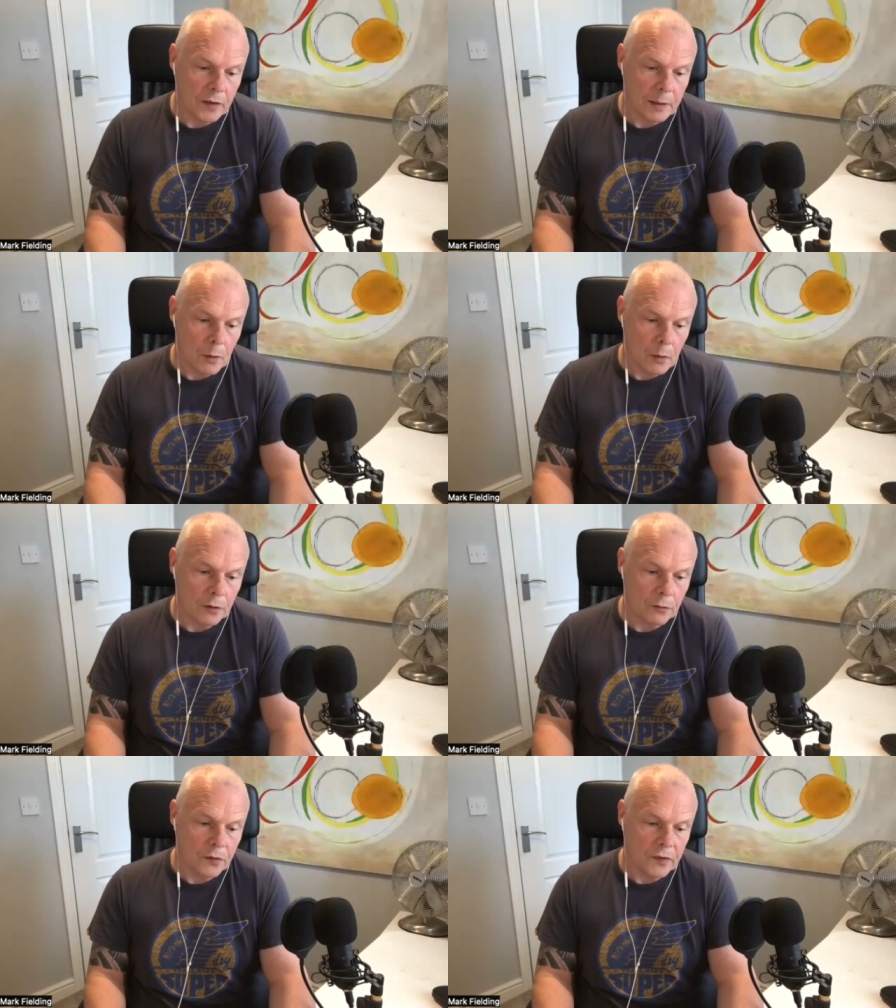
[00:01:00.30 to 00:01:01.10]

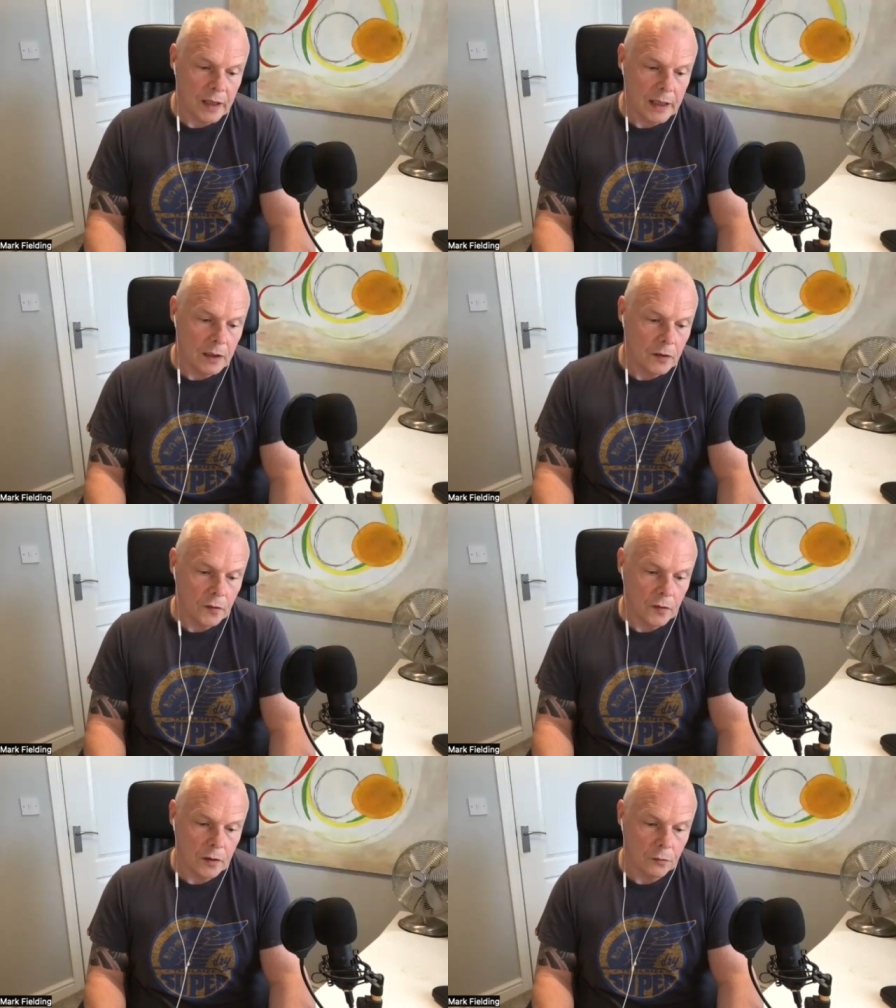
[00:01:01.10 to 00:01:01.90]
embodies
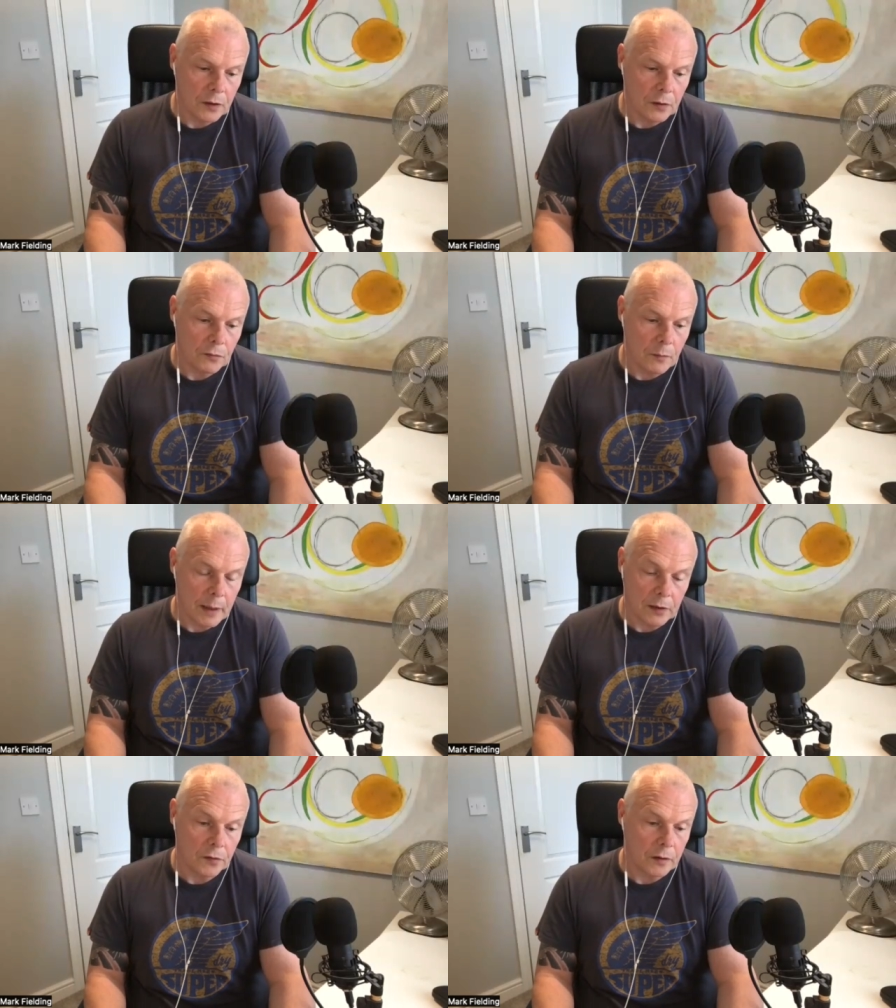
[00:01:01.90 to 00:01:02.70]
resilience and
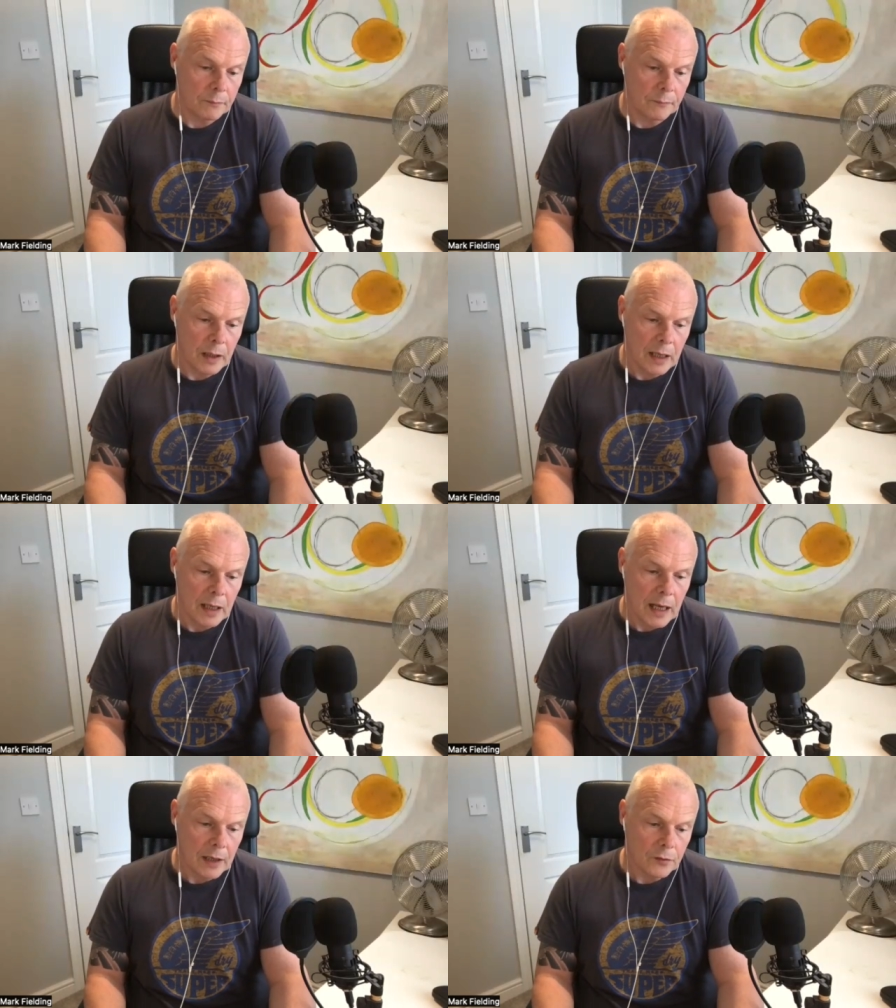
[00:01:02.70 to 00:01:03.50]
transformation.
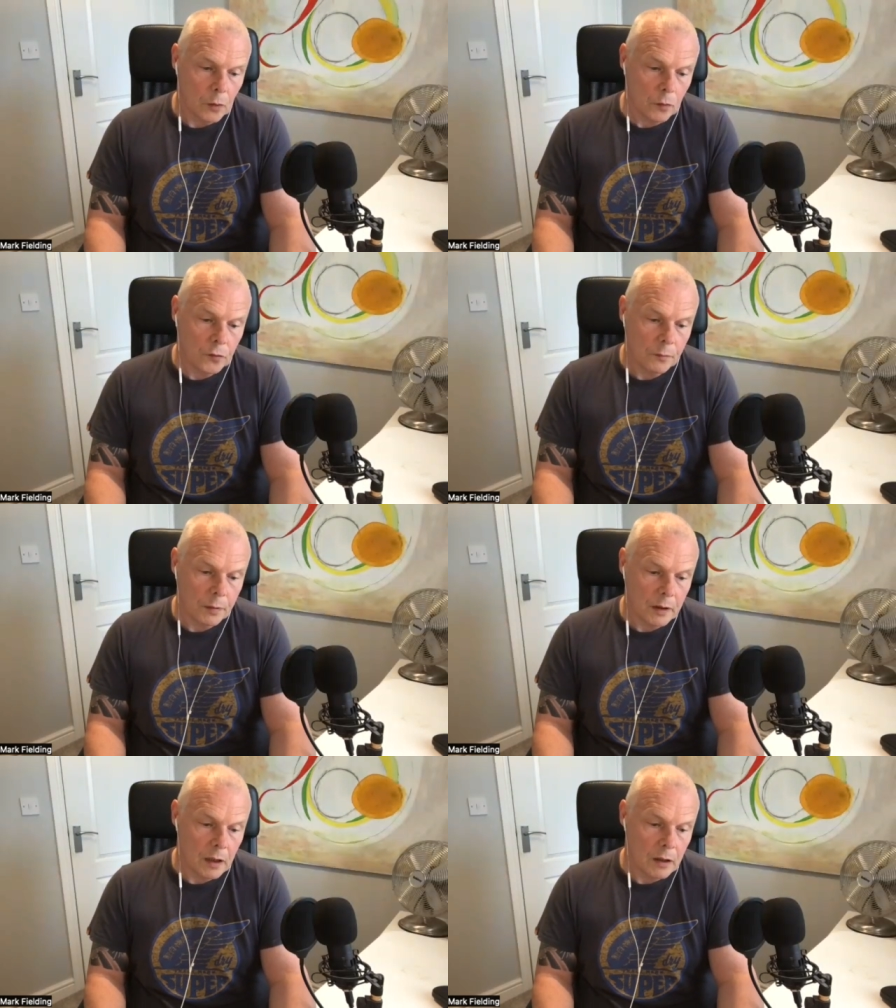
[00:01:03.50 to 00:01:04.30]
As an
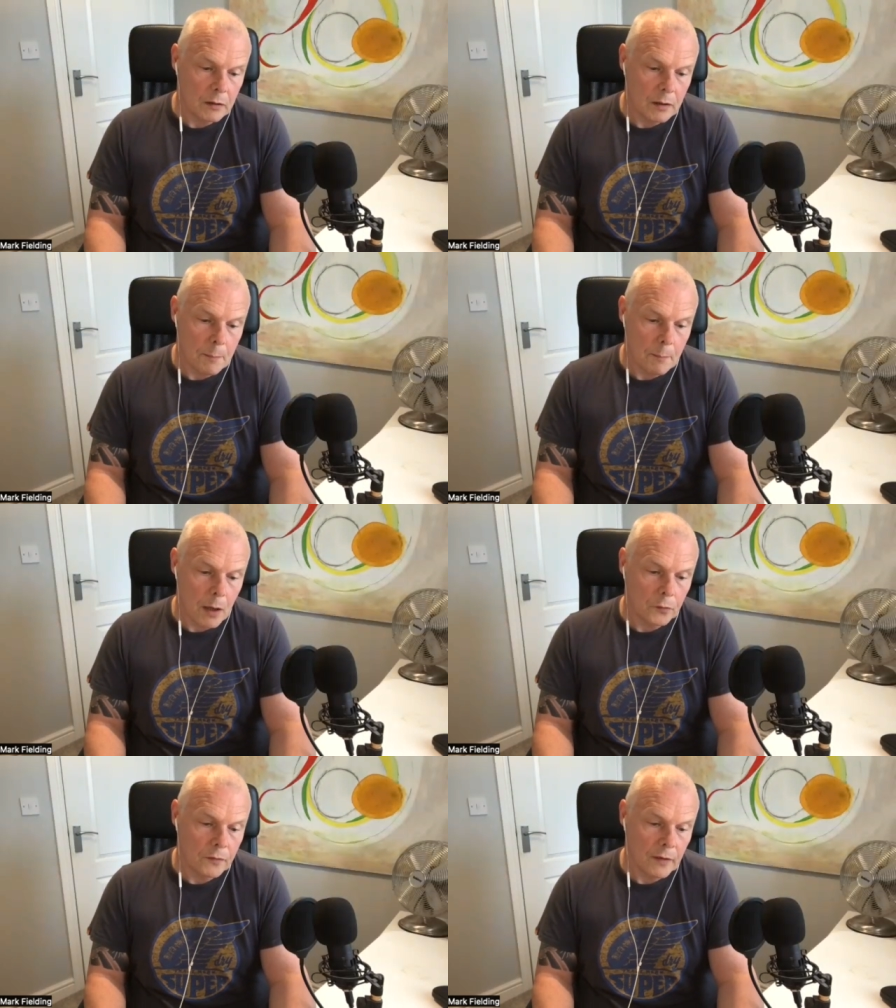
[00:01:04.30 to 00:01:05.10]
entrepreneur,
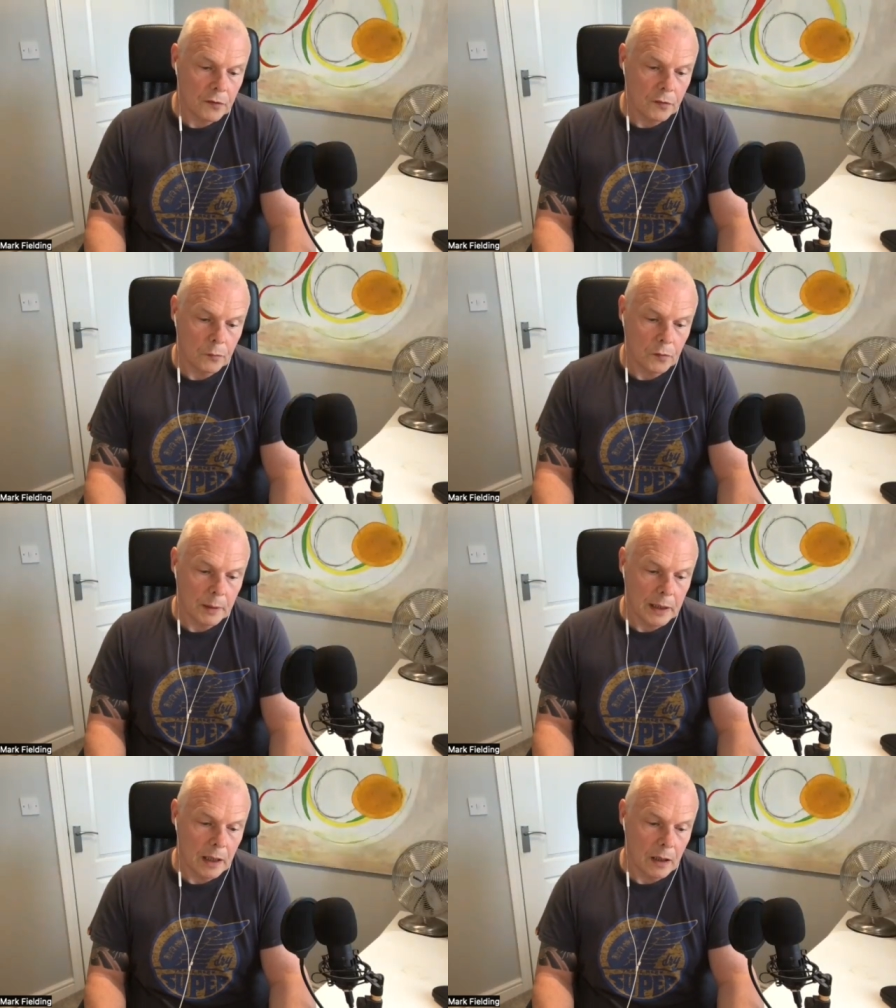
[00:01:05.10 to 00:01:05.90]
motivational
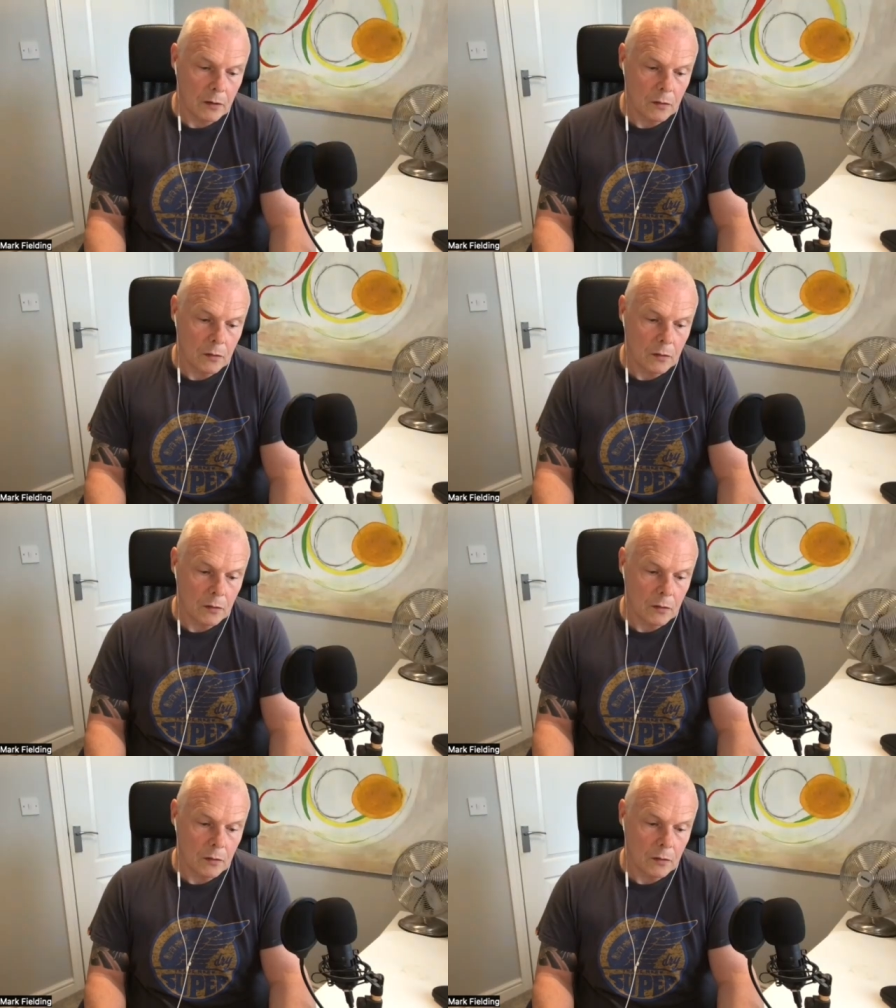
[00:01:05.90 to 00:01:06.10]
speaker,